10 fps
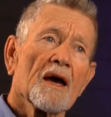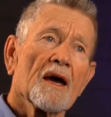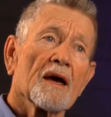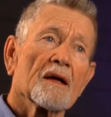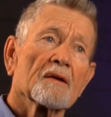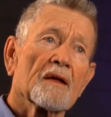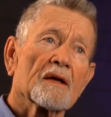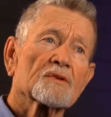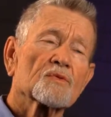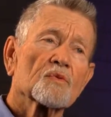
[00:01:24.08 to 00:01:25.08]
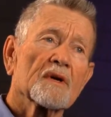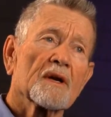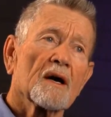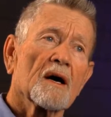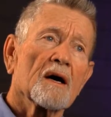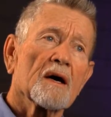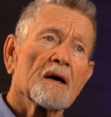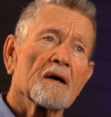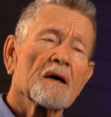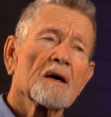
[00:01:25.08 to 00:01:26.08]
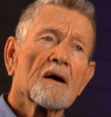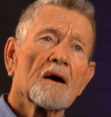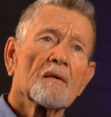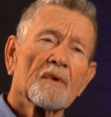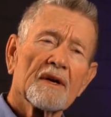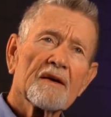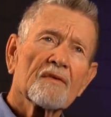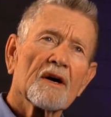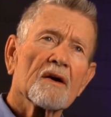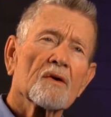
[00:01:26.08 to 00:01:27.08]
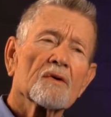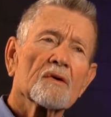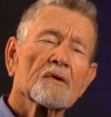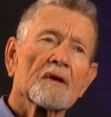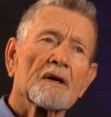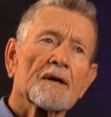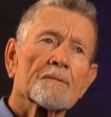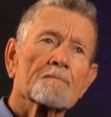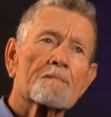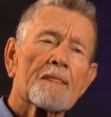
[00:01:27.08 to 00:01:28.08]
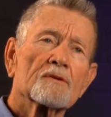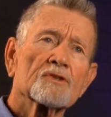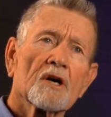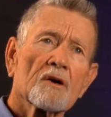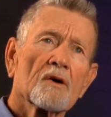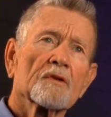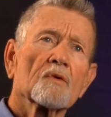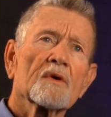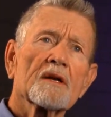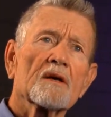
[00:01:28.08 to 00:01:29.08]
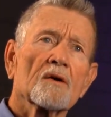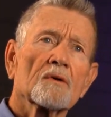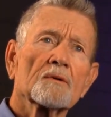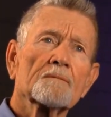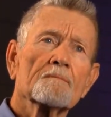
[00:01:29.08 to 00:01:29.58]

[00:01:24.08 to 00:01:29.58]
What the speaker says: And that's when I believe I heard Chuck on the radio.